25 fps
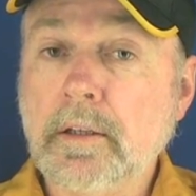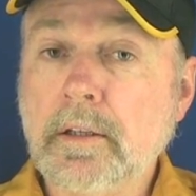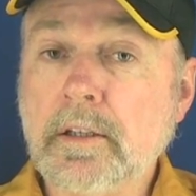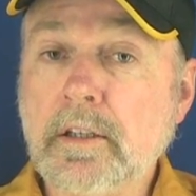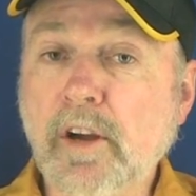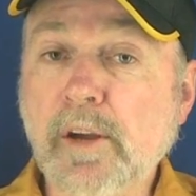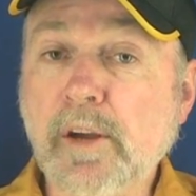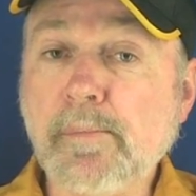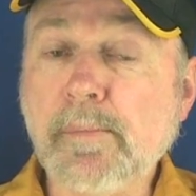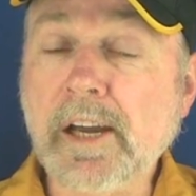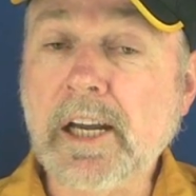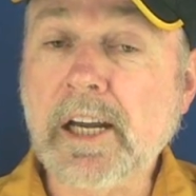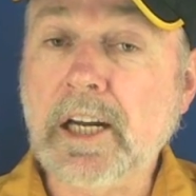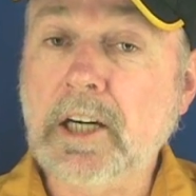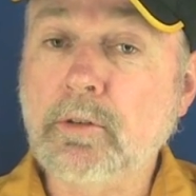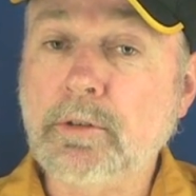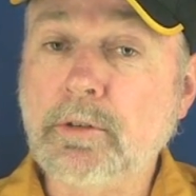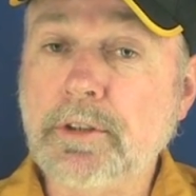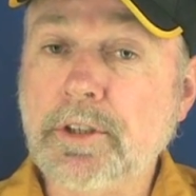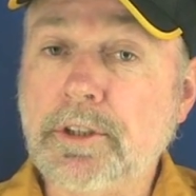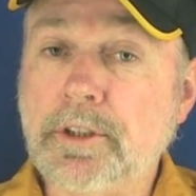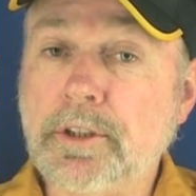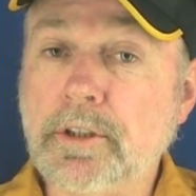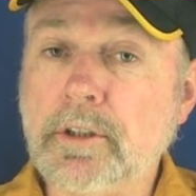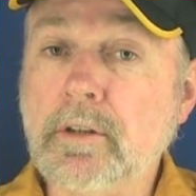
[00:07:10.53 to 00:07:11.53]
So it may
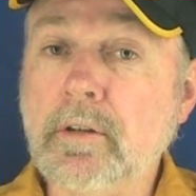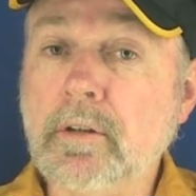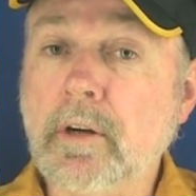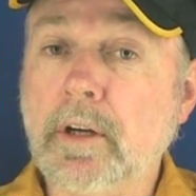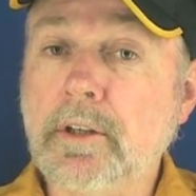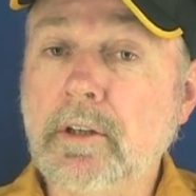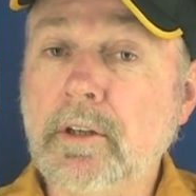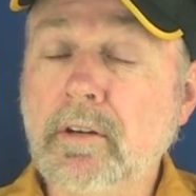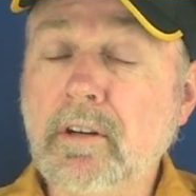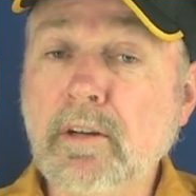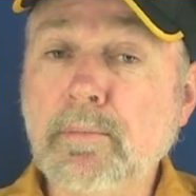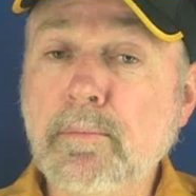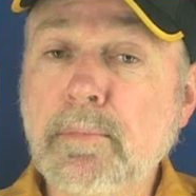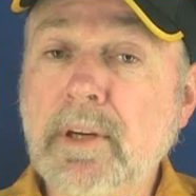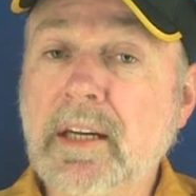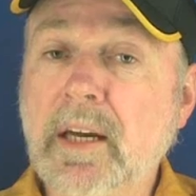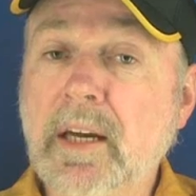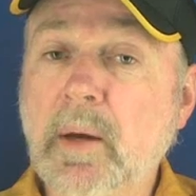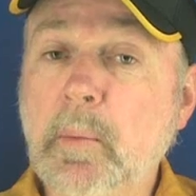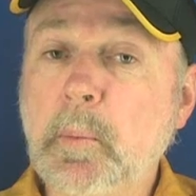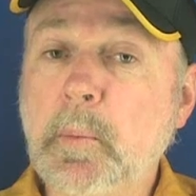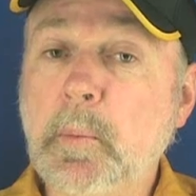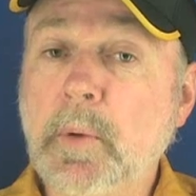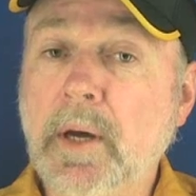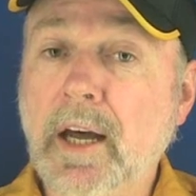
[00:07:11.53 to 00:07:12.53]
interest you. You can
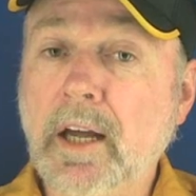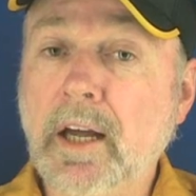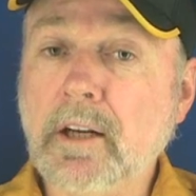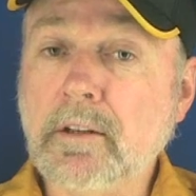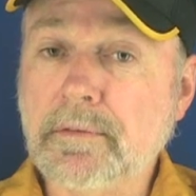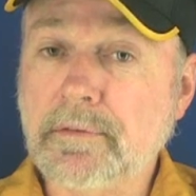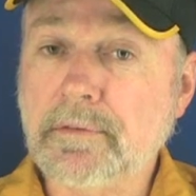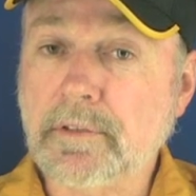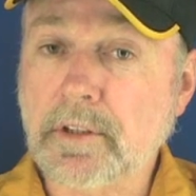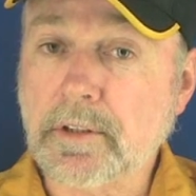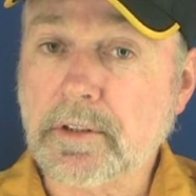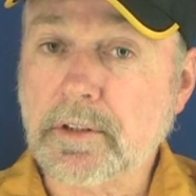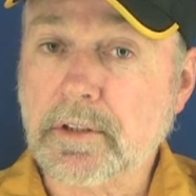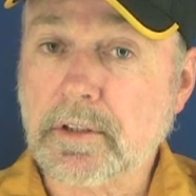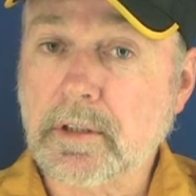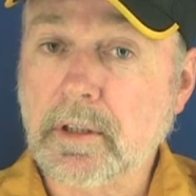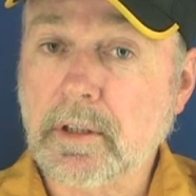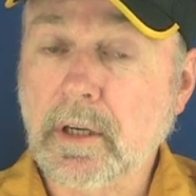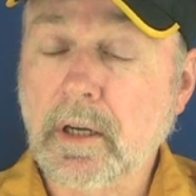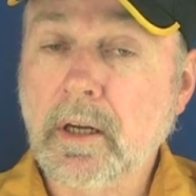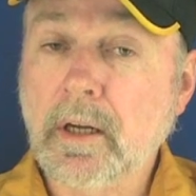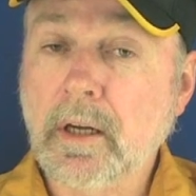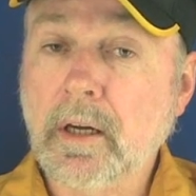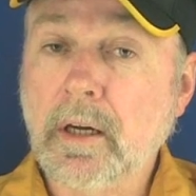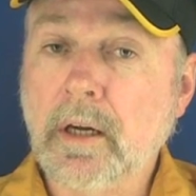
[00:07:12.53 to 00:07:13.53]
become part of this
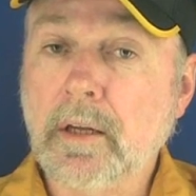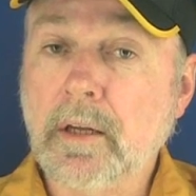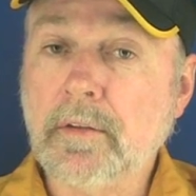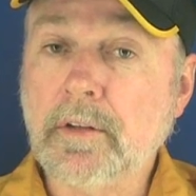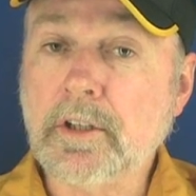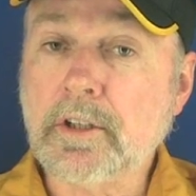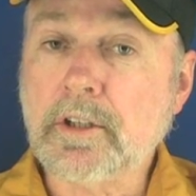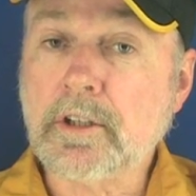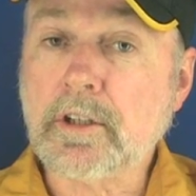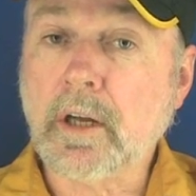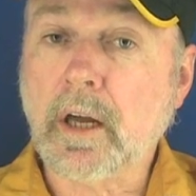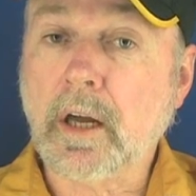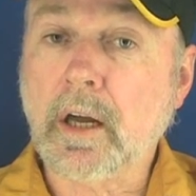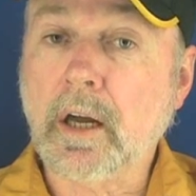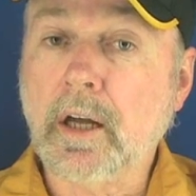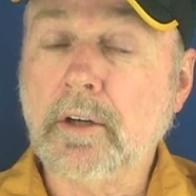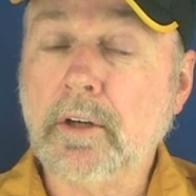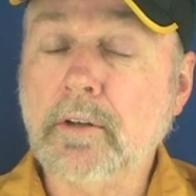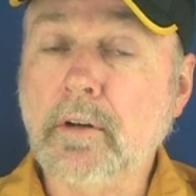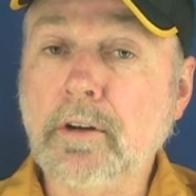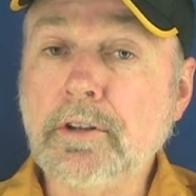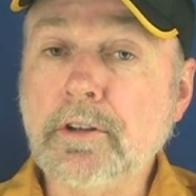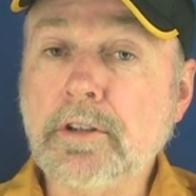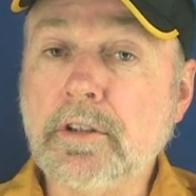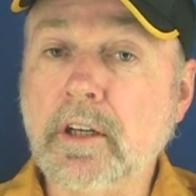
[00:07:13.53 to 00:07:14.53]

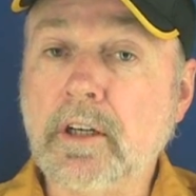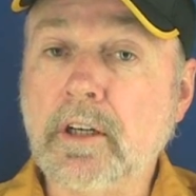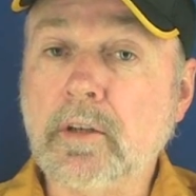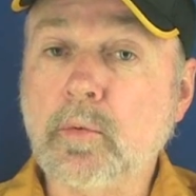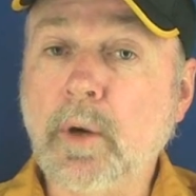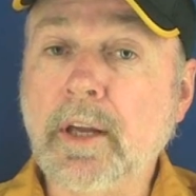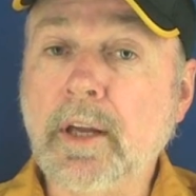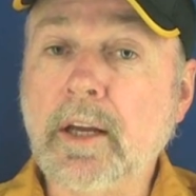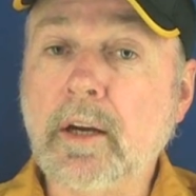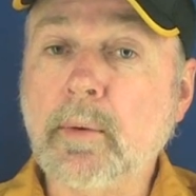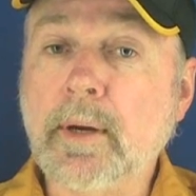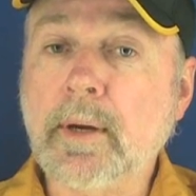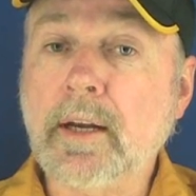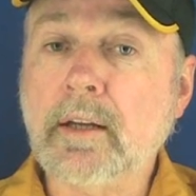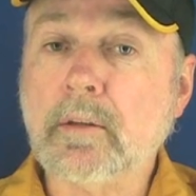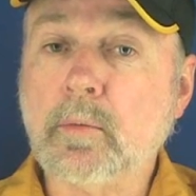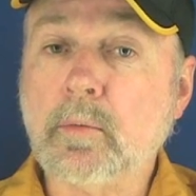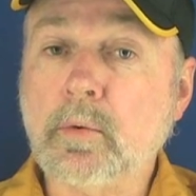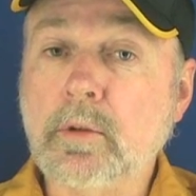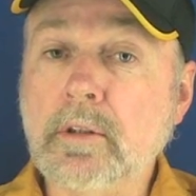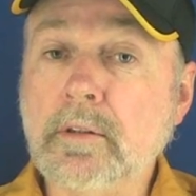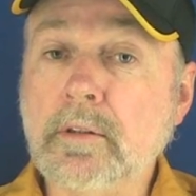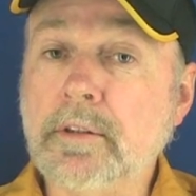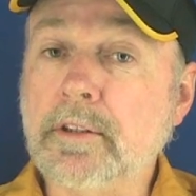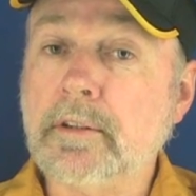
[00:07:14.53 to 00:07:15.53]
Gnostic ring around the
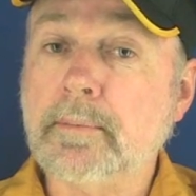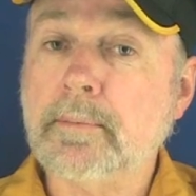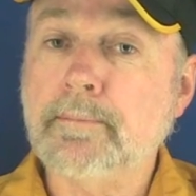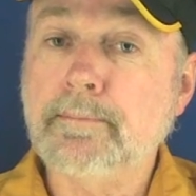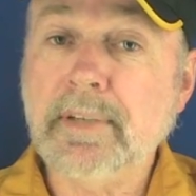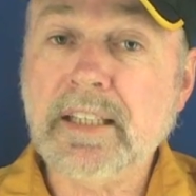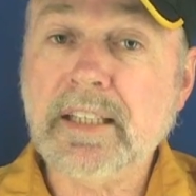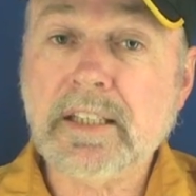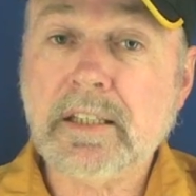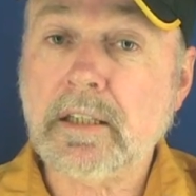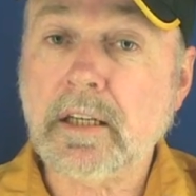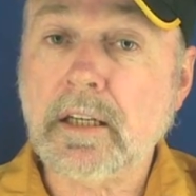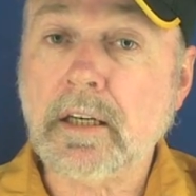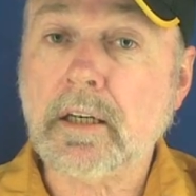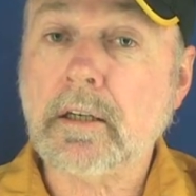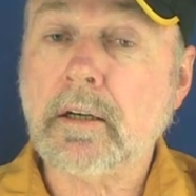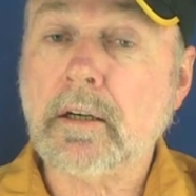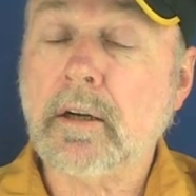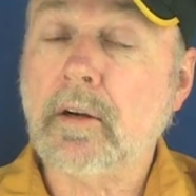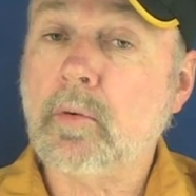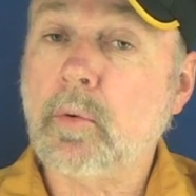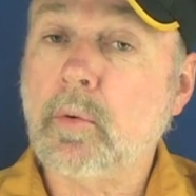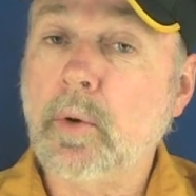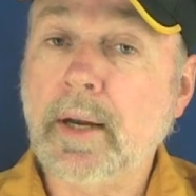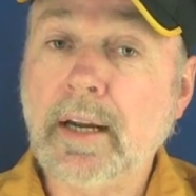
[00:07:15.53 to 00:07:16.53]
world, this
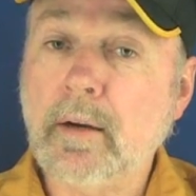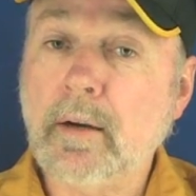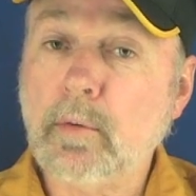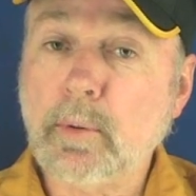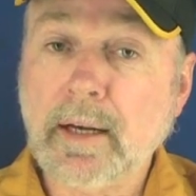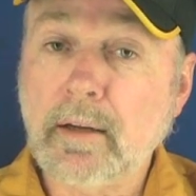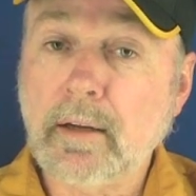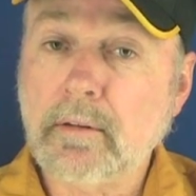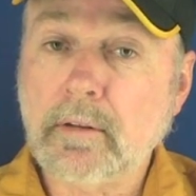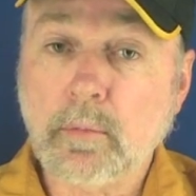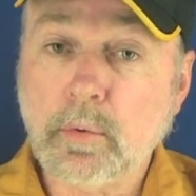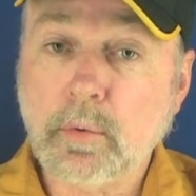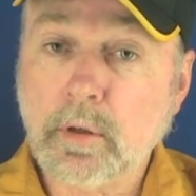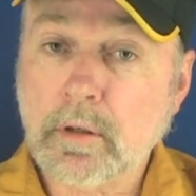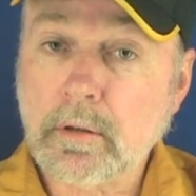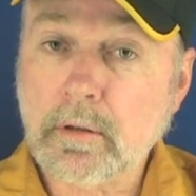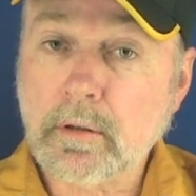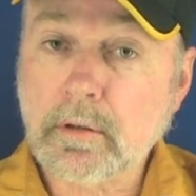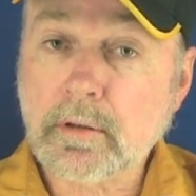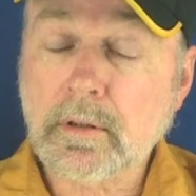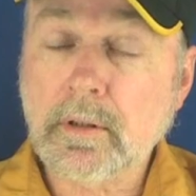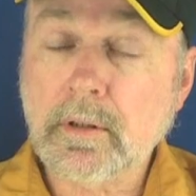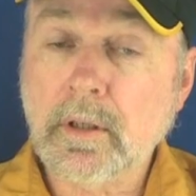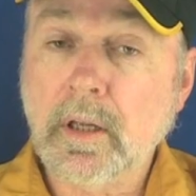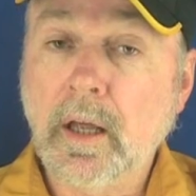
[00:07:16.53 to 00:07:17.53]
mystic ring around the
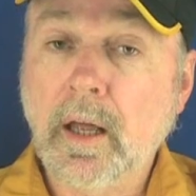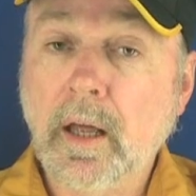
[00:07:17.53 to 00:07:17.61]
world.